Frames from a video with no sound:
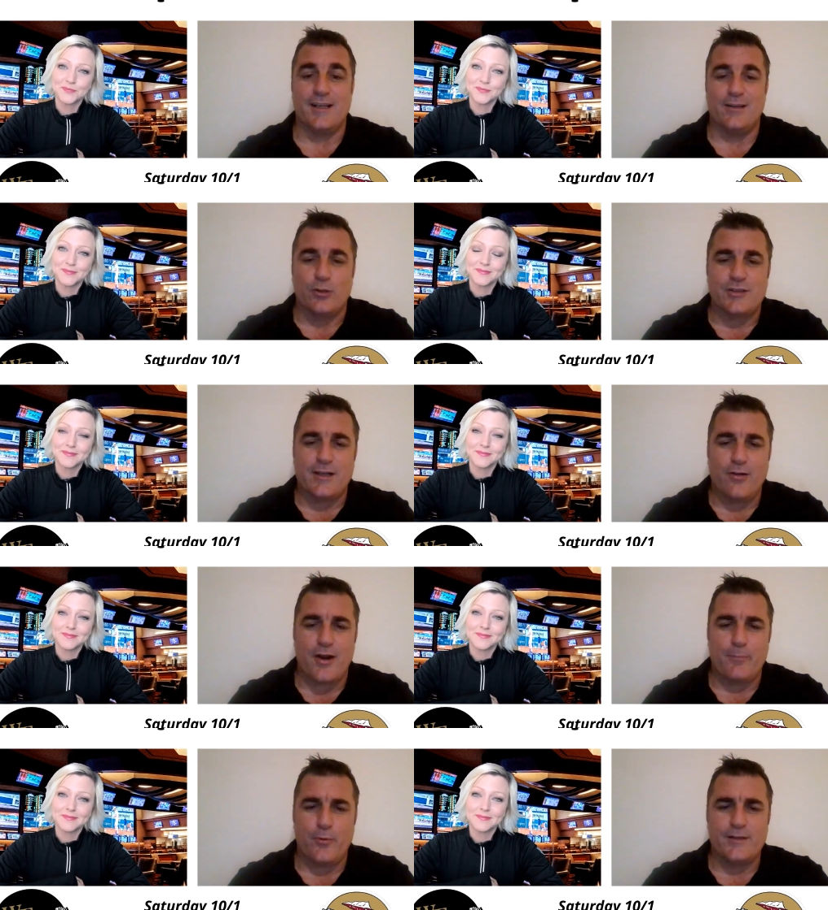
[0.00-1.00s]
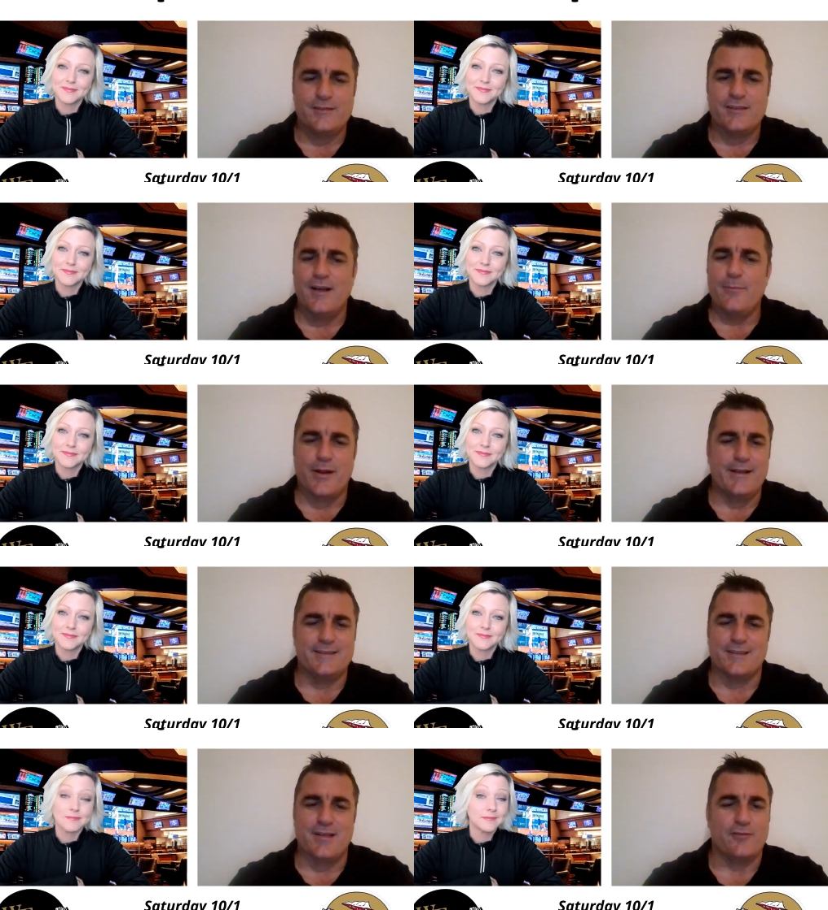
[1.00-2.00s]
Speaker 1: it looks like a lot of points,
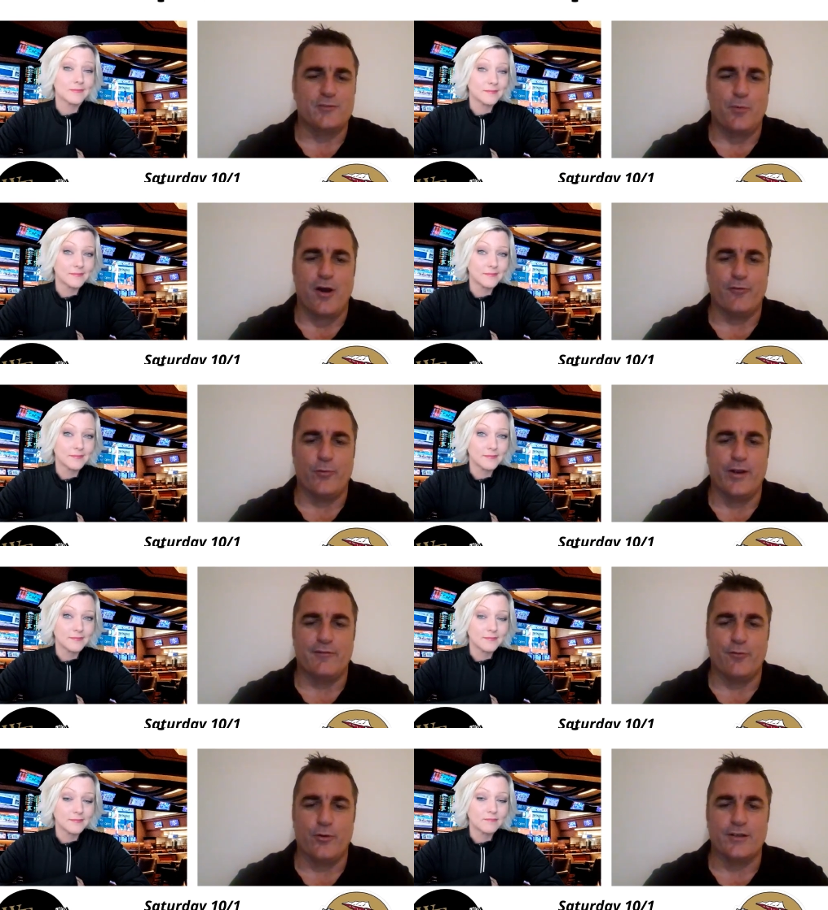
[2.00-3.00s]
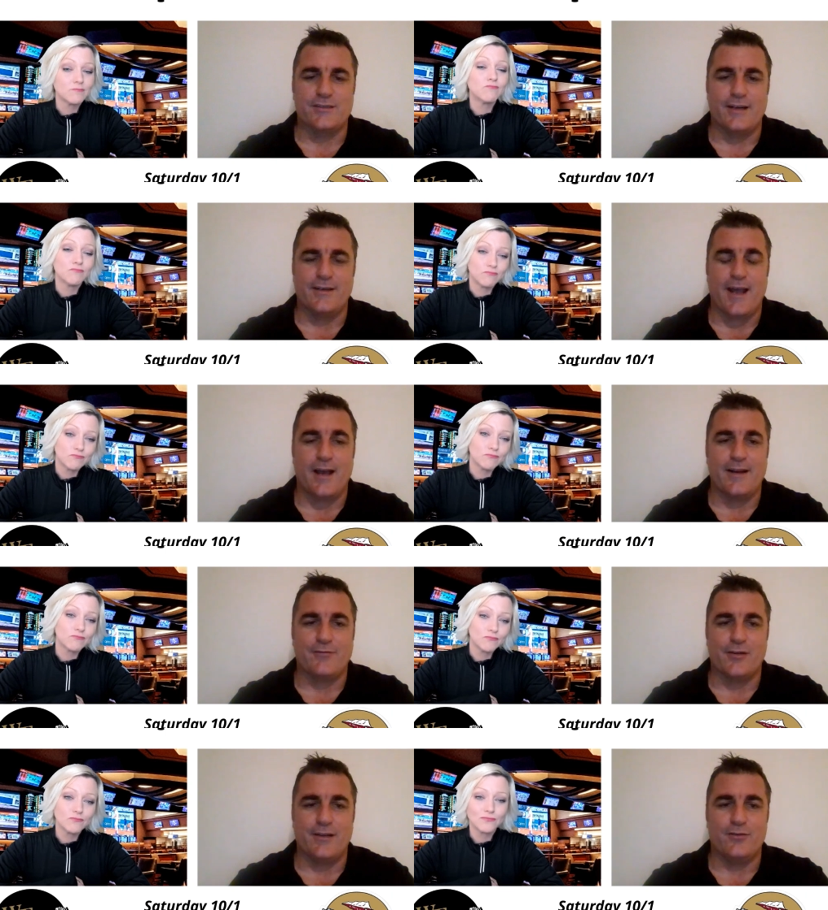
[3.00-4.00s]
but I think it's a tough spot for Wake Forest.
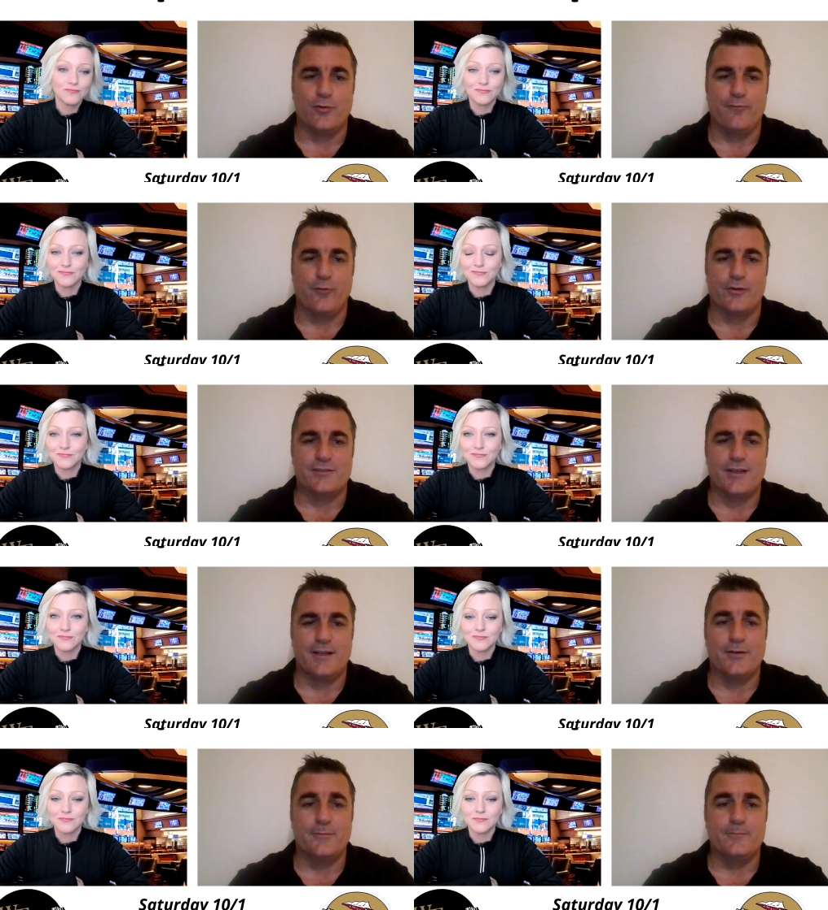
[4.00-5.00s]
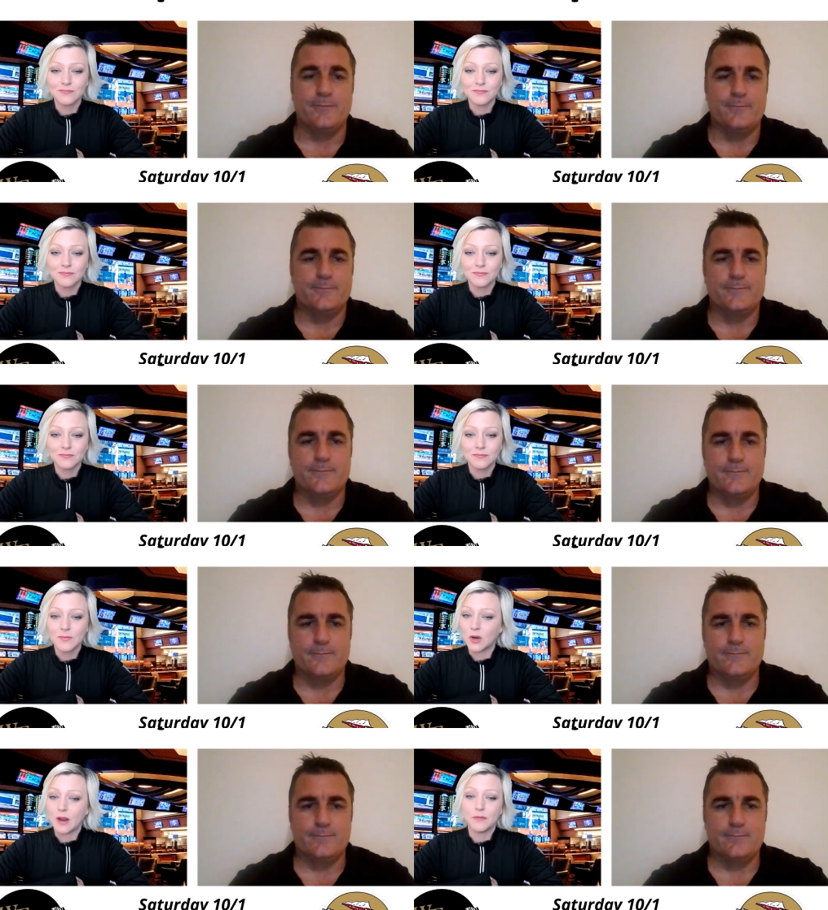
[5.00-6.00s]
I'd have to lean toward Florida State here.
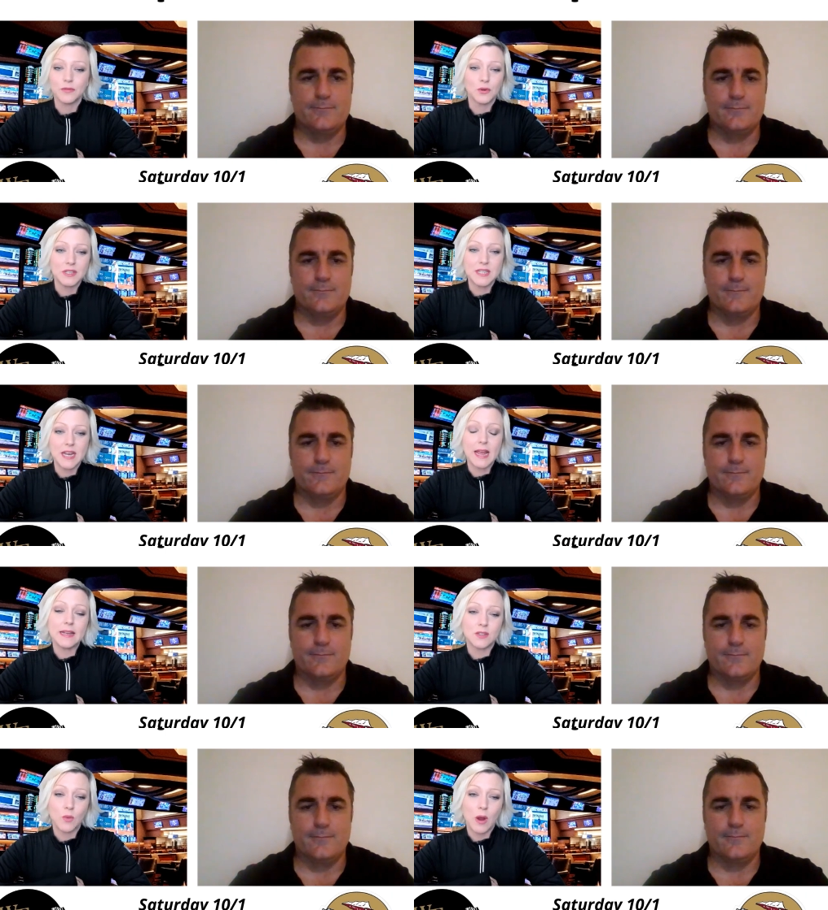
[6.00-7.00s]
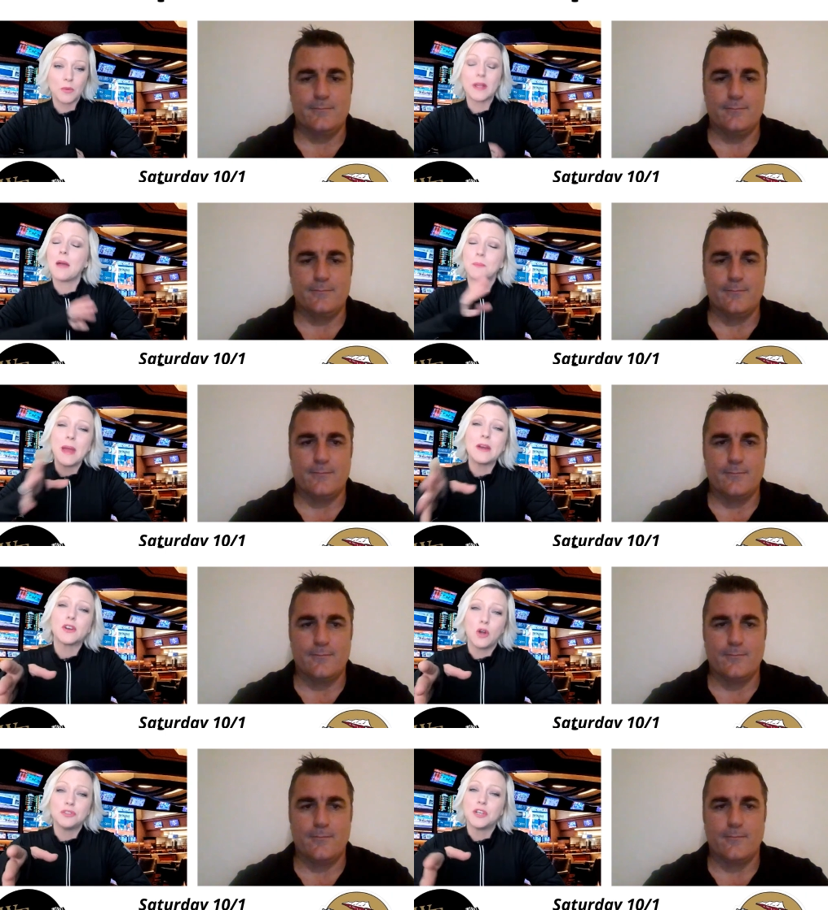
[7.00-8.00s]
Speaker 2: All right, Florida State is the way. Better
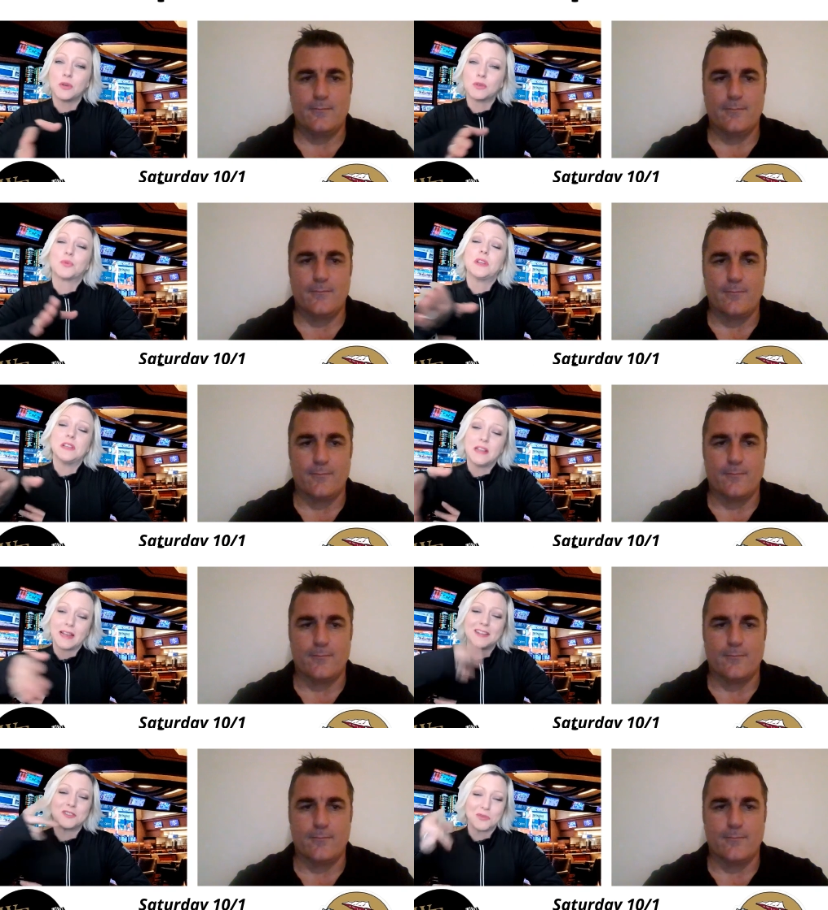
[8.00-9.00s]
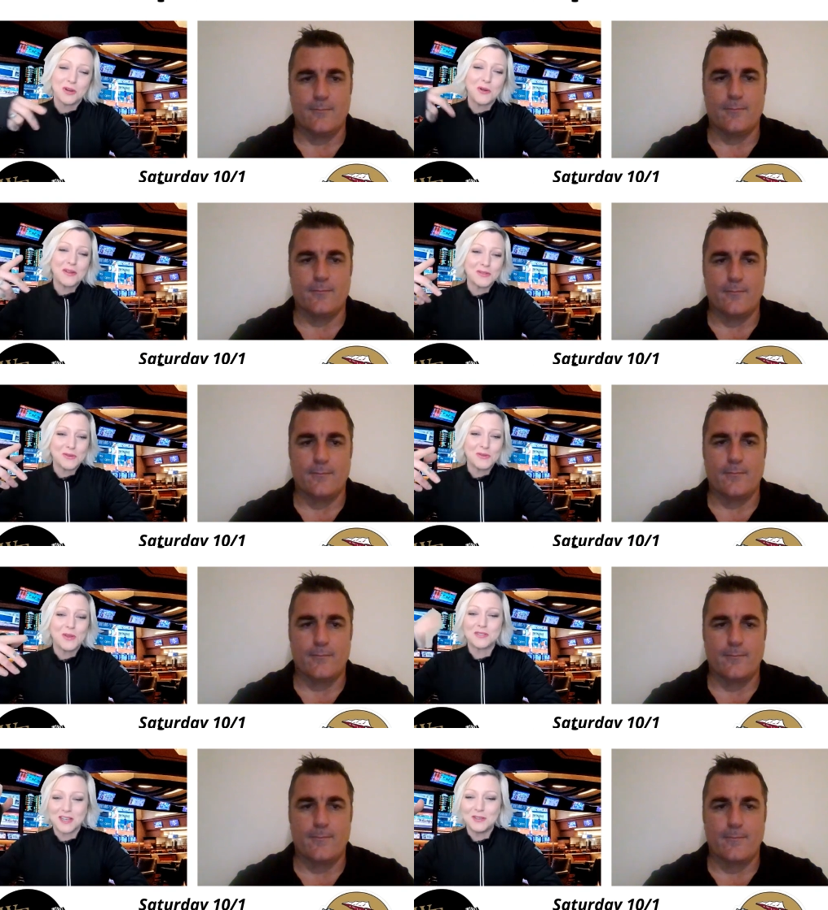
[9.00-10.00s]
coaching was really, like, as you were going through
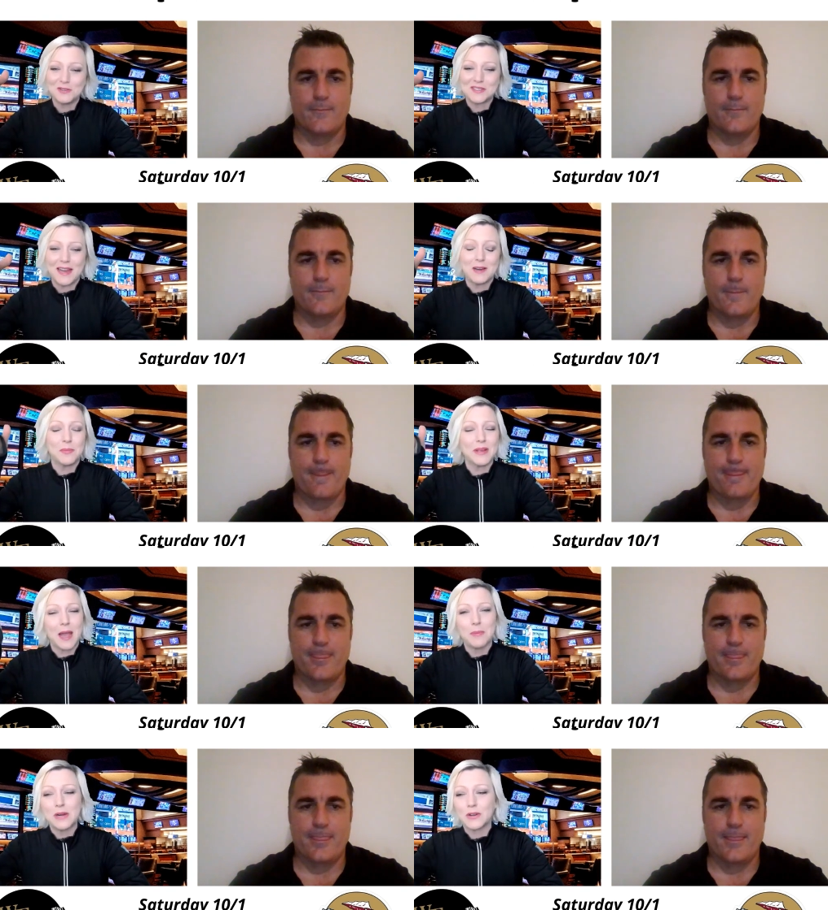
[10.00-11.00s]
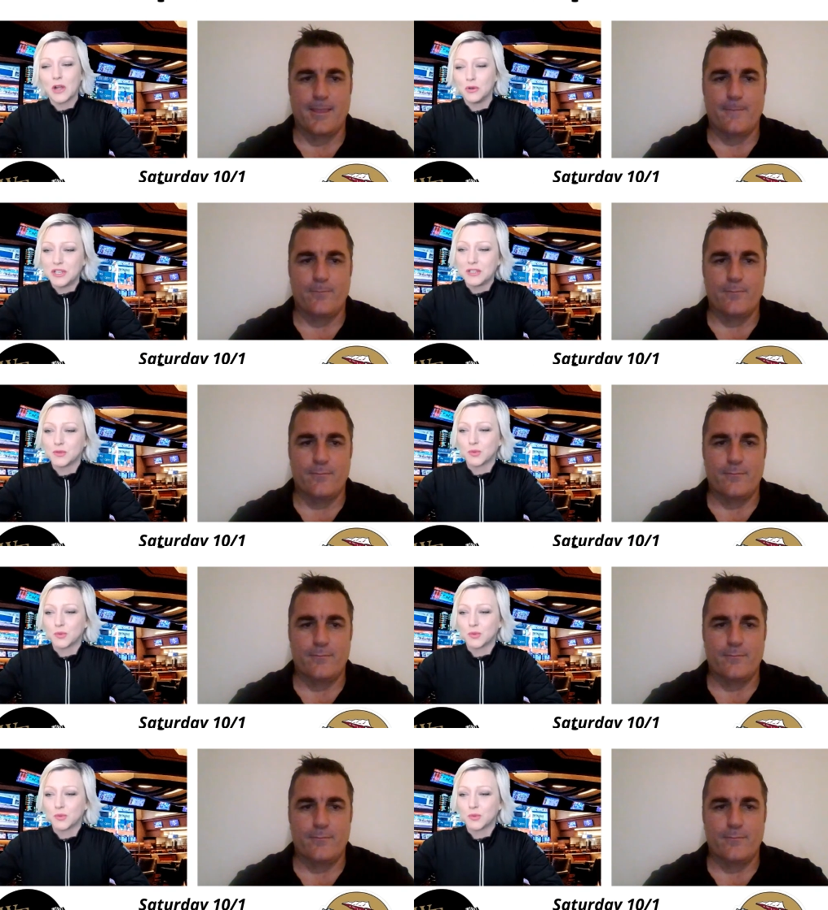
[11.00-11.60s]
those, then you said it. But, yeah, better coaching is